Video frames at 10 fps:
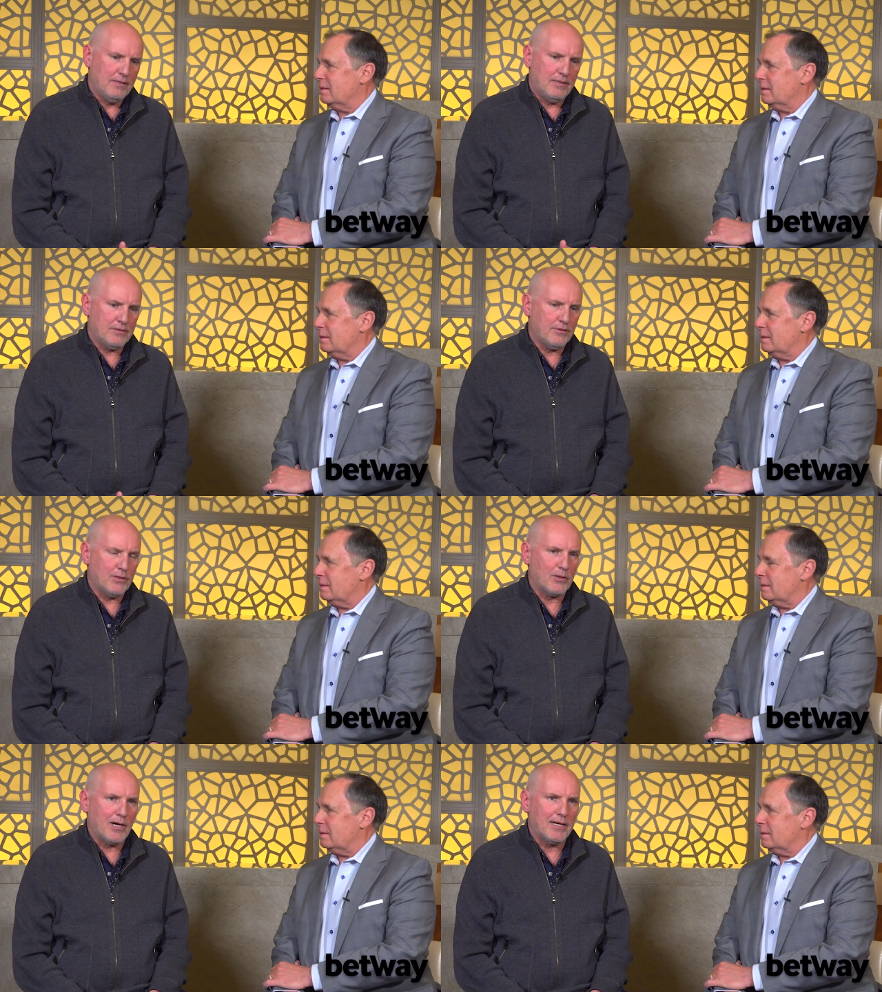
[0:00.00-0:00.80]
Speaker 1: uh, to
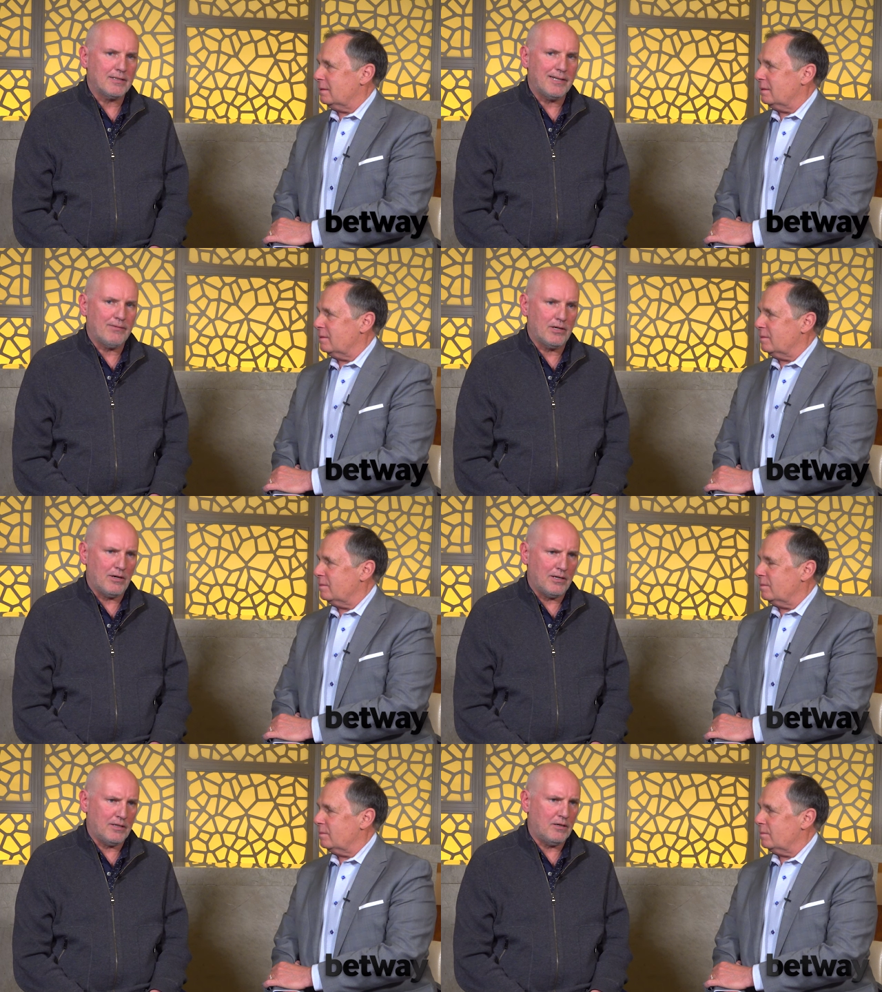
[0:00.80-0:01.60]
their credit, they've gone
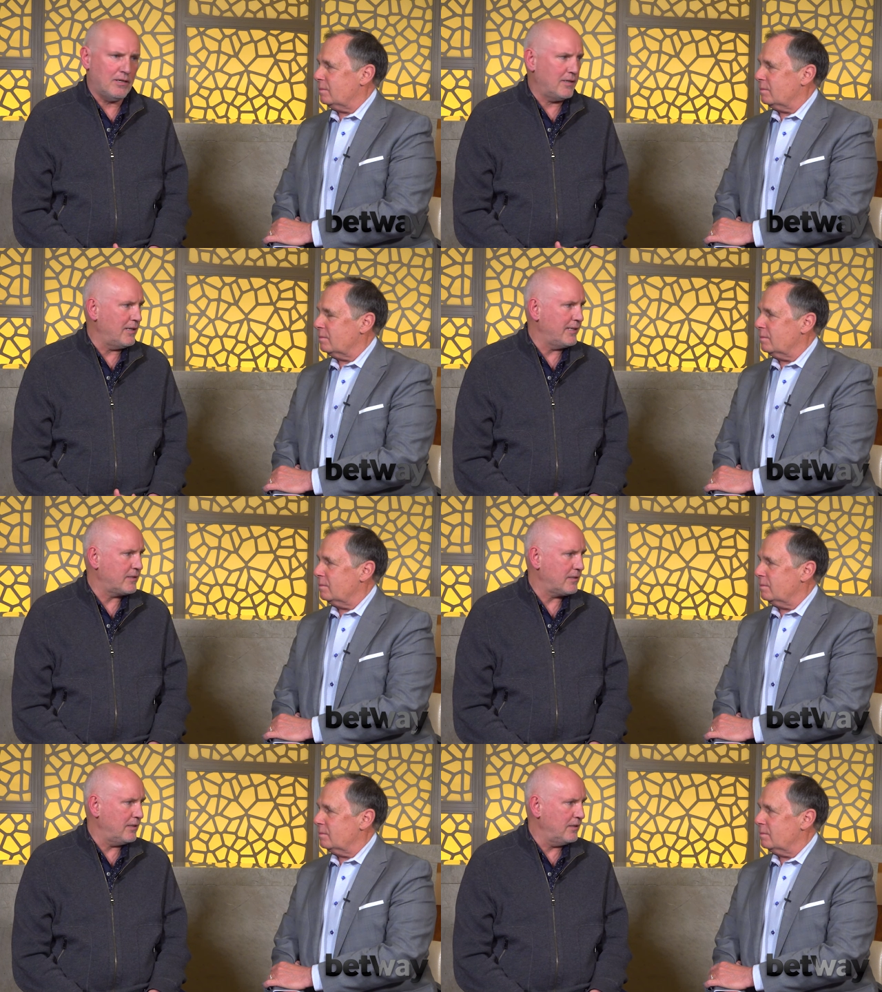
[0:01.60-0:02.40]
on a, on a
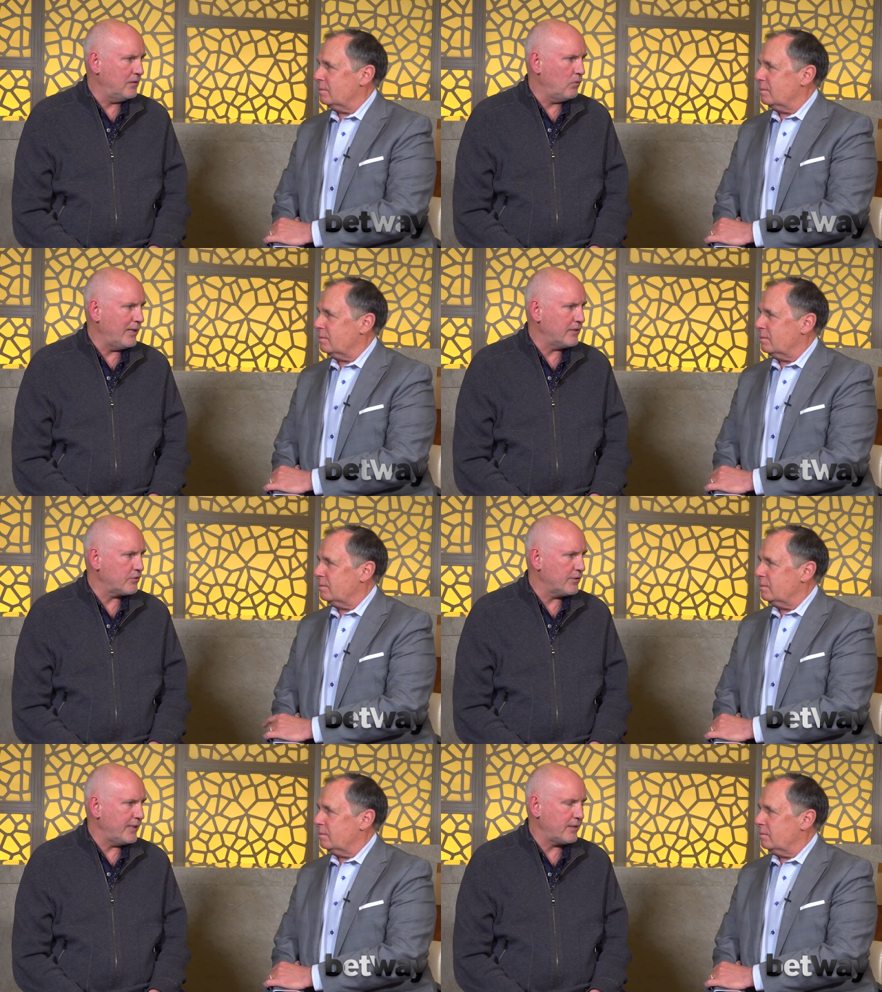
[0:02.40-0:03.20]
nice winning
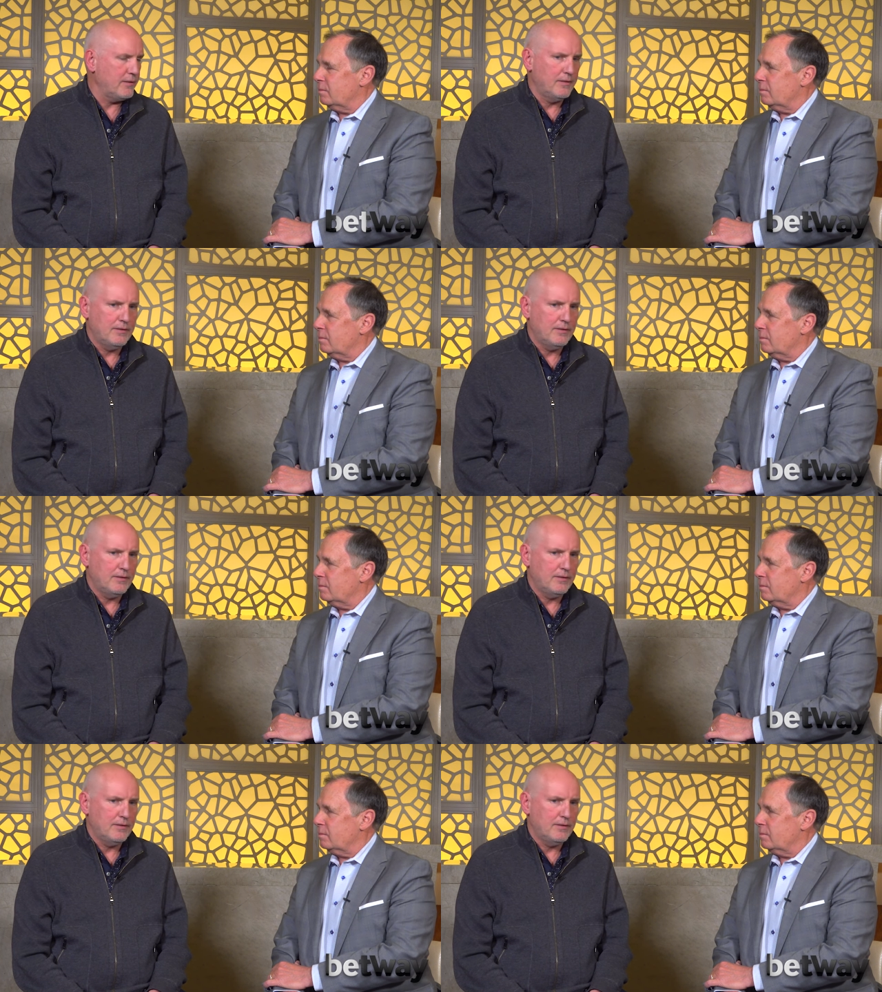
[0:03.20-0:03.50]
streak.